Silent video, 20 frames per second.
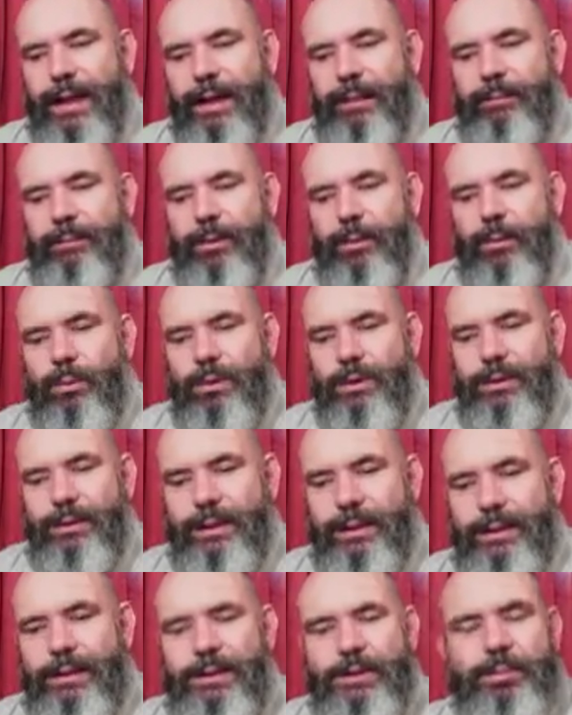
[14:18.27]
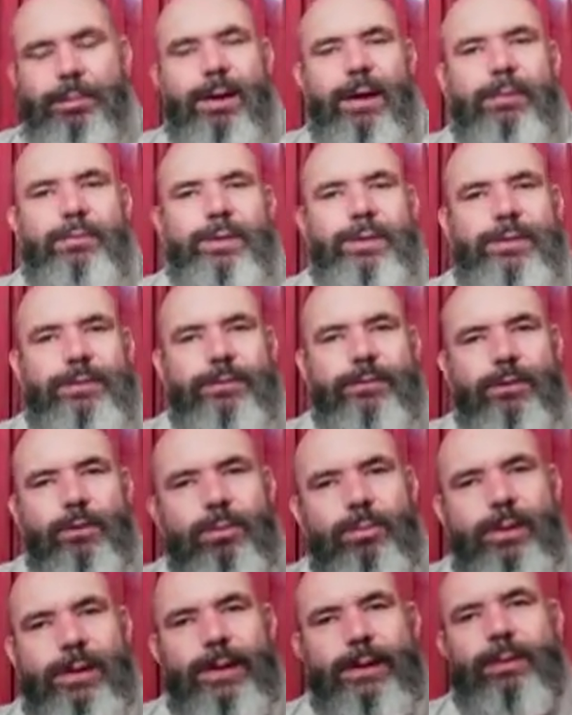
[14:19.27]
The World English Bible is a
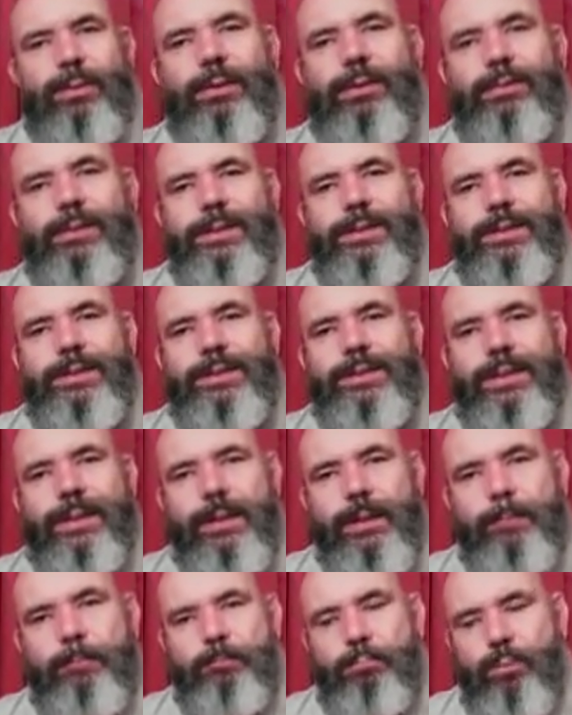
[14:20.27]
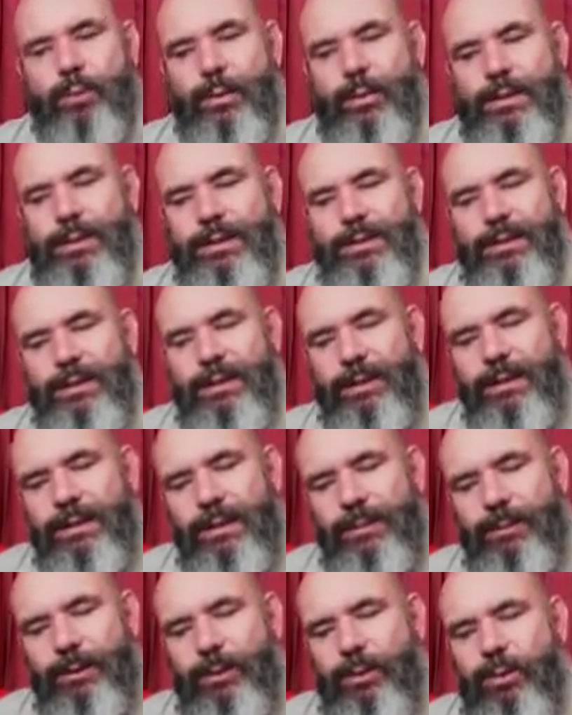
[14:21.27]
formal equivalence, which is a little
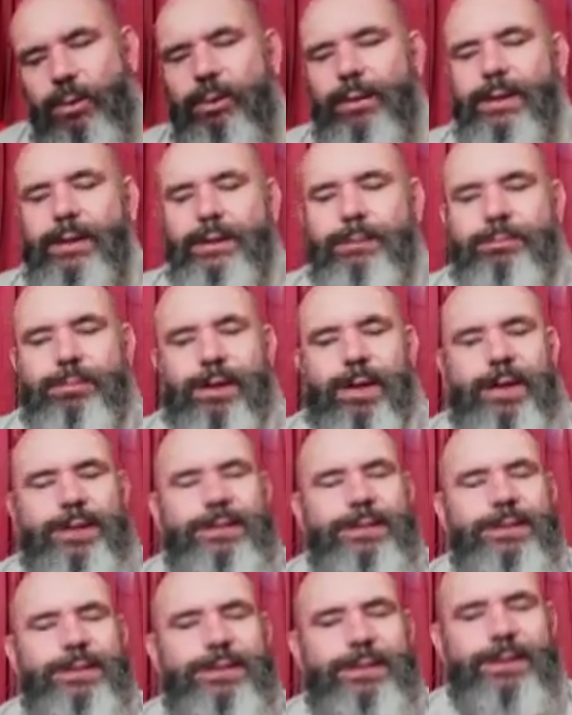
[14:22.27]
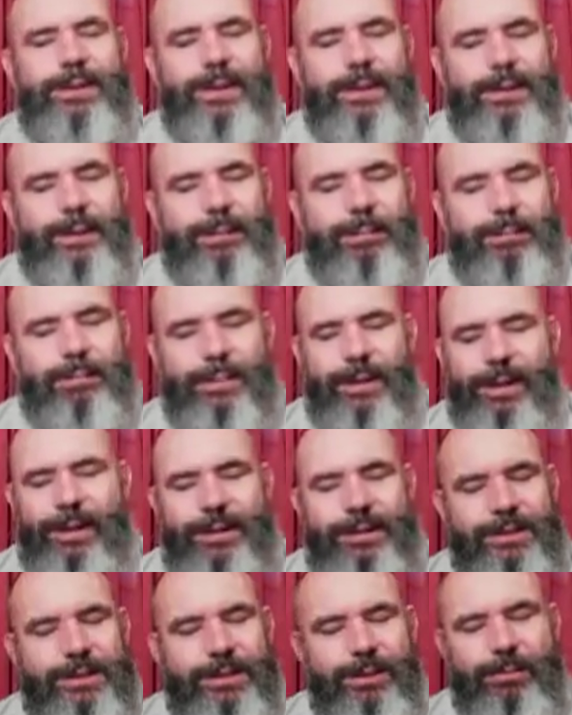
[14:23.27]
bit awkward in places, but it's
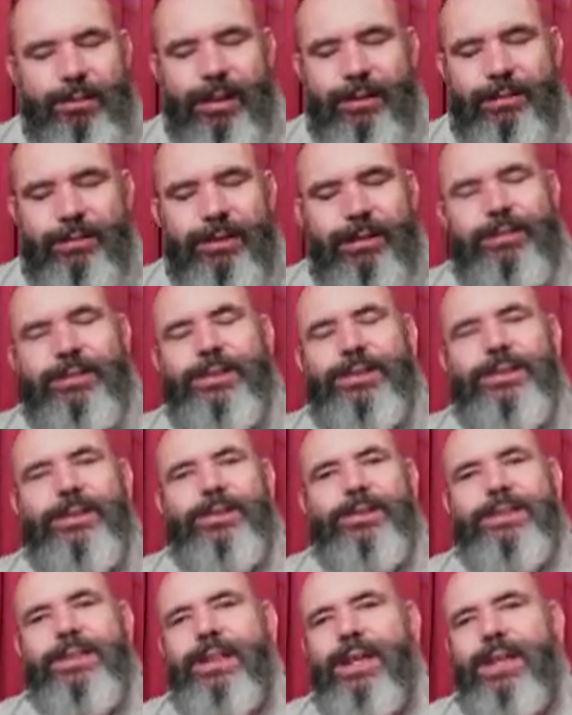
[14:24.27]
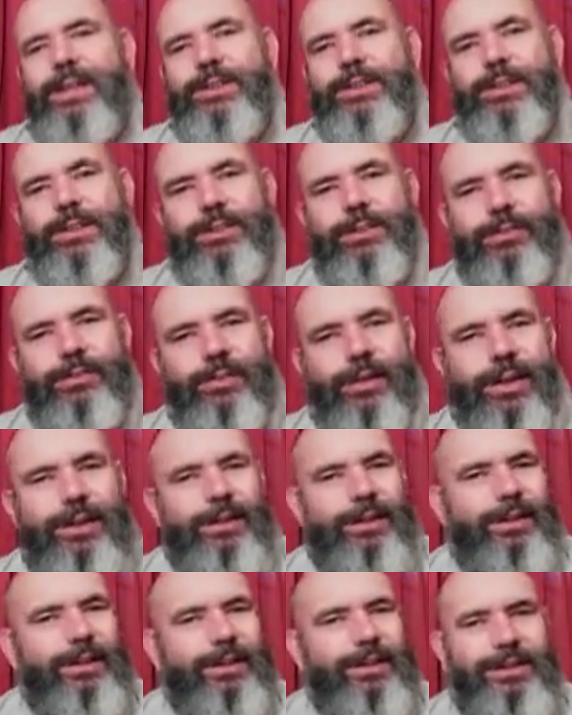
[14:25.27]
still my favorite translation. You find
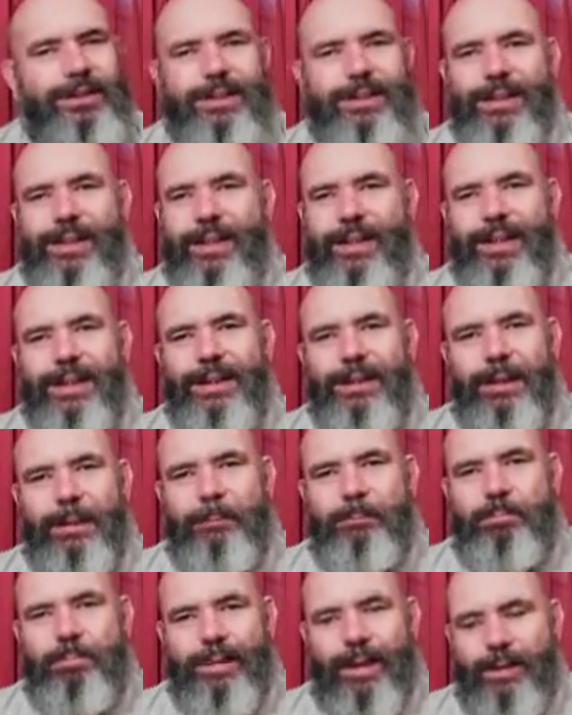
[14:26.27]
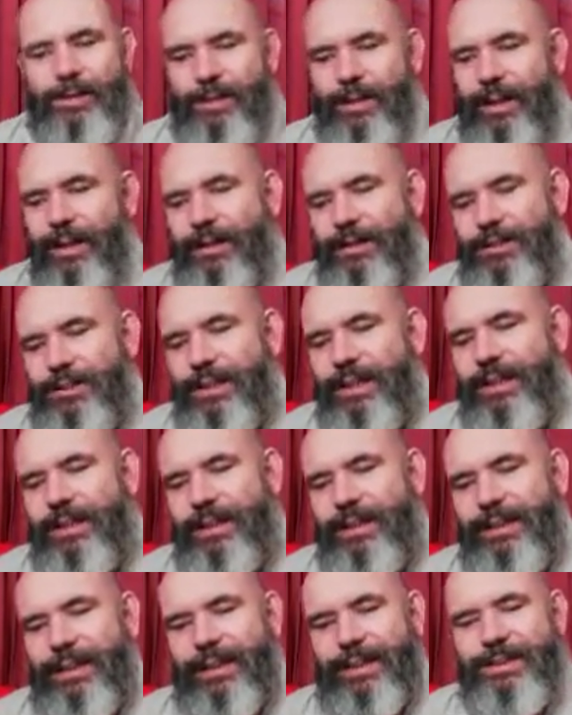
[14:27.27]
things in there, and you go check it
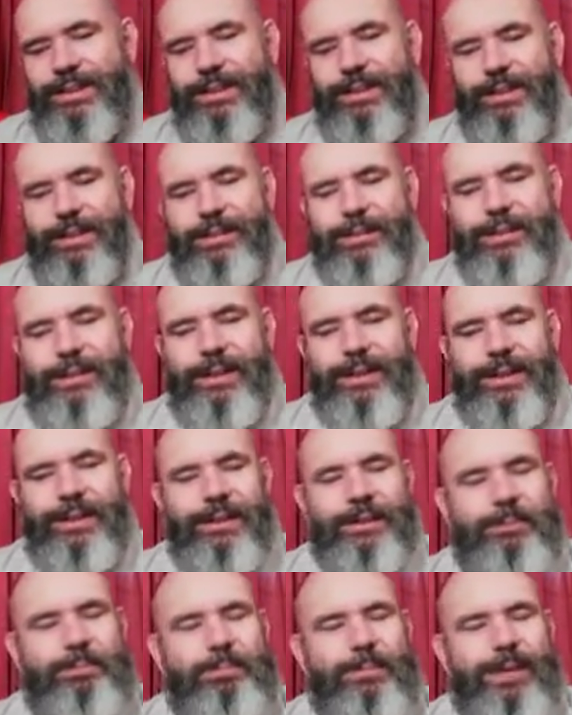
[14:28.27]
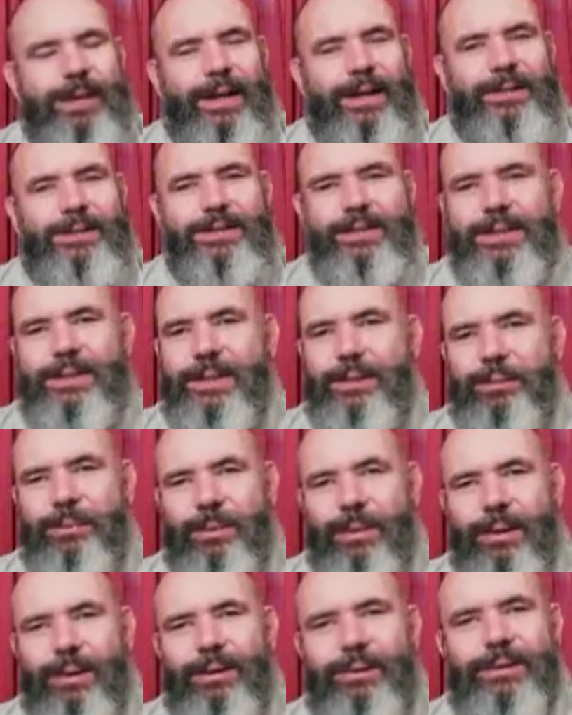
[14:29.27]
against the Greek, and you see,
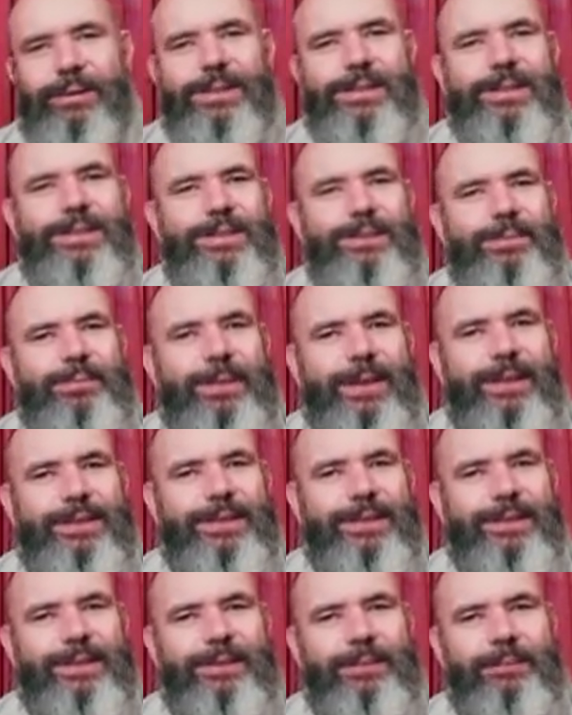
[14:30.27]
wow, this is amazing.